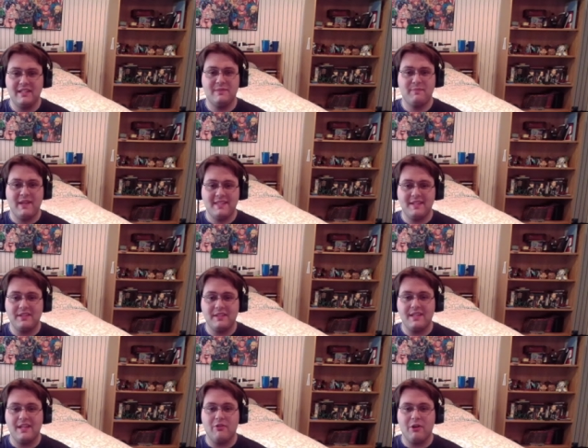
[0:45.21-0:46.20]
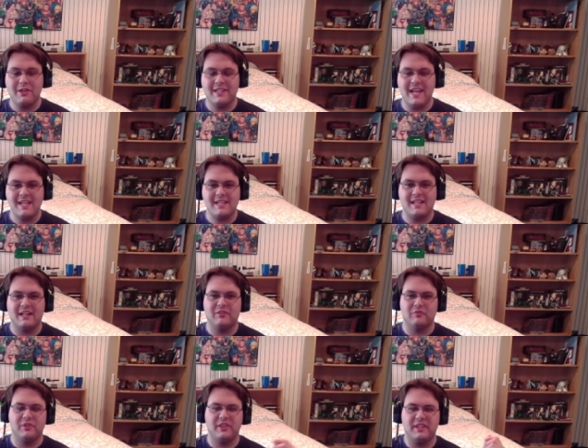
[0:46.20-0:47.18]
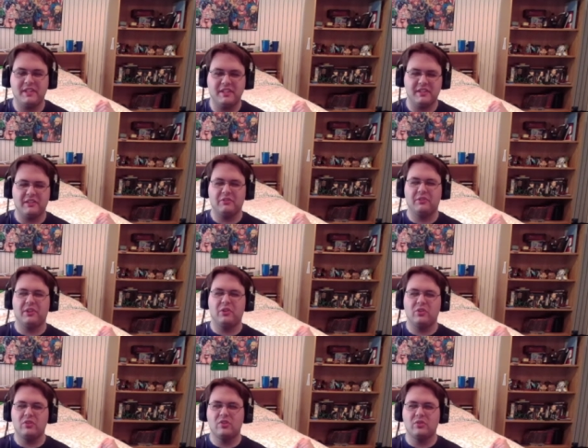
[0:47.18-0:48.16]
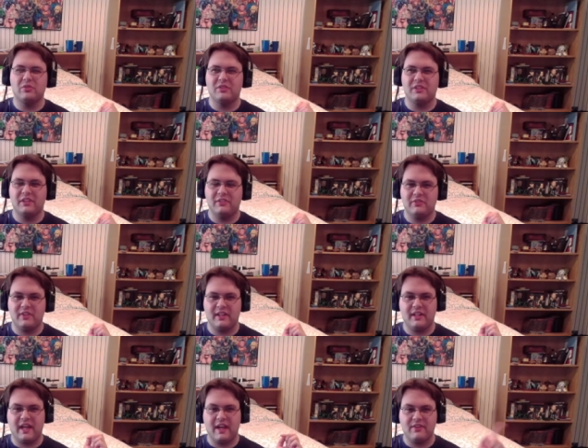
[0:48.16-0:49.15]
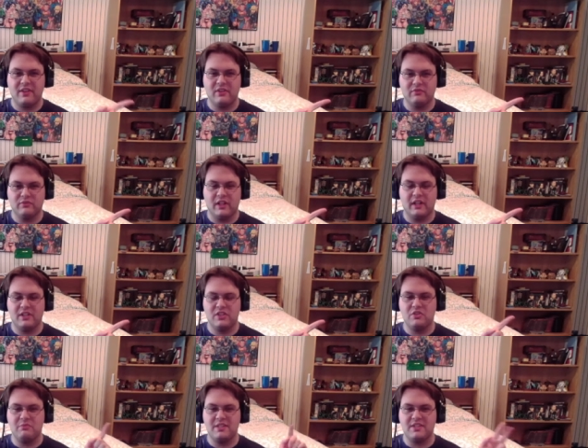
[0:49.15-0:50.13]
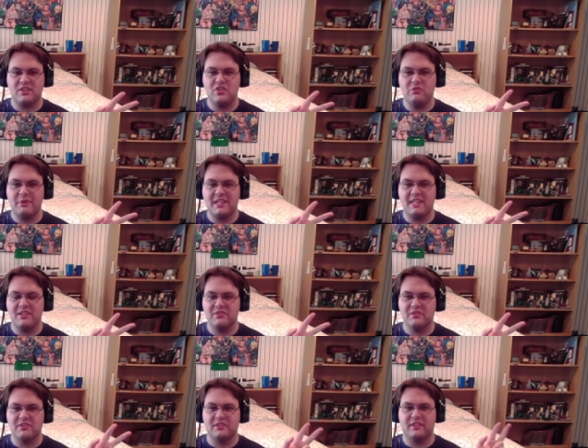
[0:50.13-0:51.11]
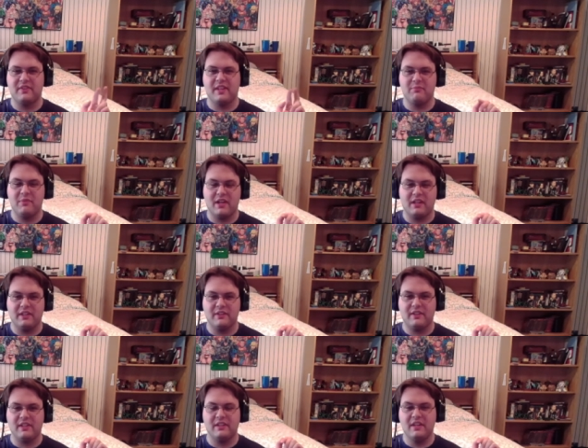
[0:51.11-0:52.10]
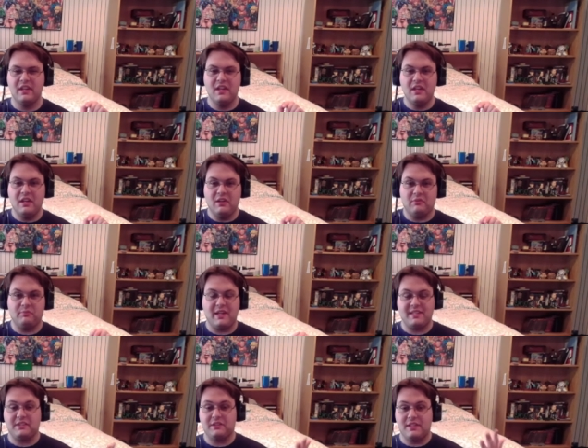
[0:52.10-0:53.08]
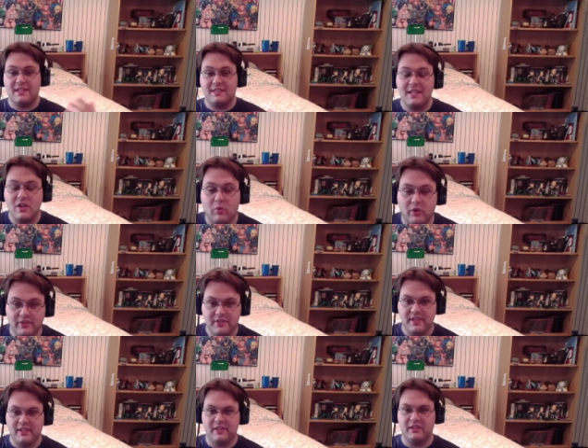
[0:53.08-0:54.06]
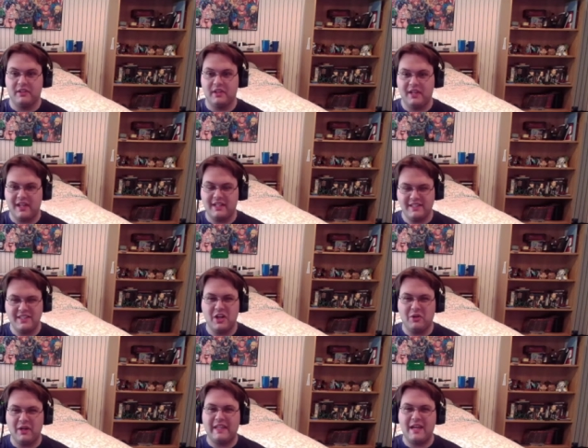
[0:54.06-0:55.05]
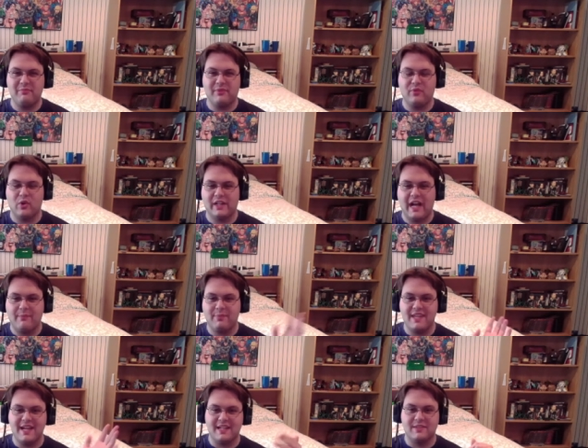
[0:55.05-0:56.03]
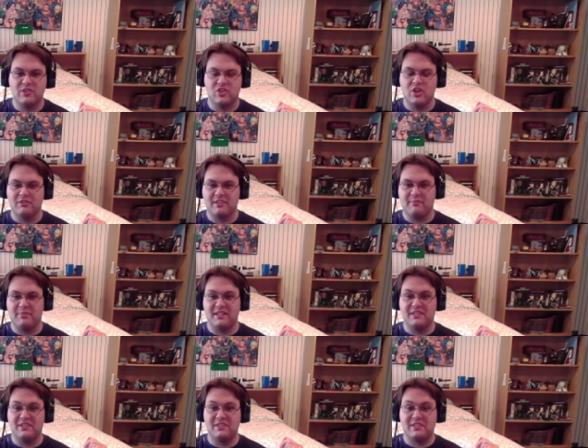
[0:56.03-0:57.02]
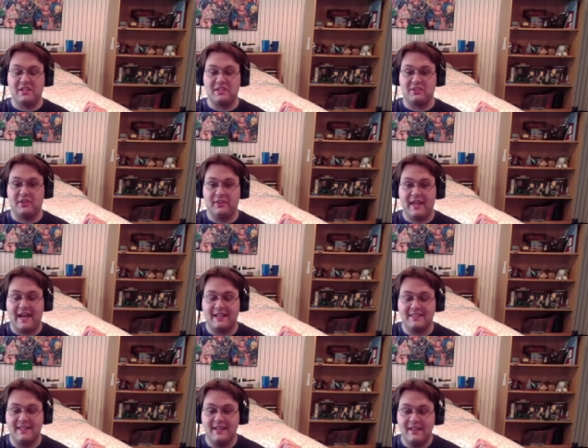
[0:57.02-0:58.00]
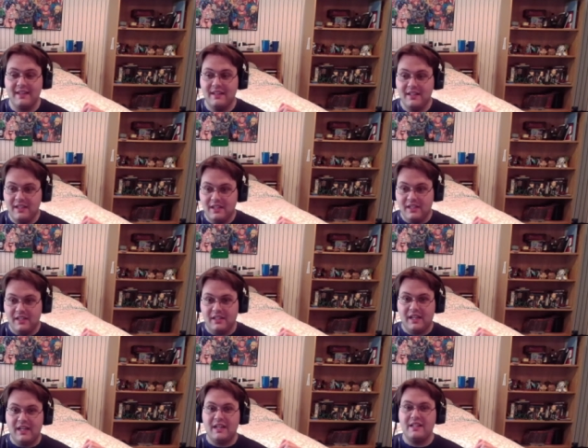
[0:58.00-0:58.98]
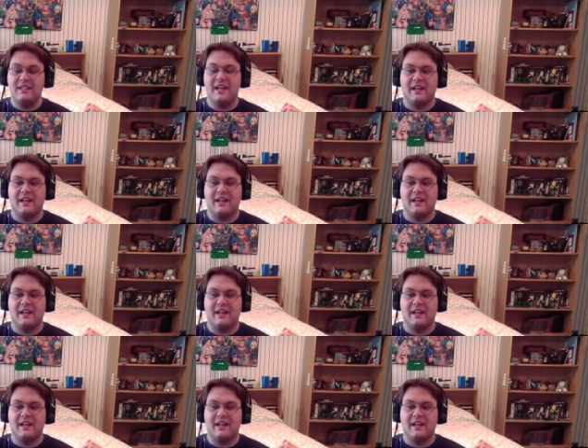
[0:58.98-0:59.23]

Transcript: basically Neo Arcadia with the whole goal of having humans and human gears living basically as equals, and again before Copy X shows up and does all that. And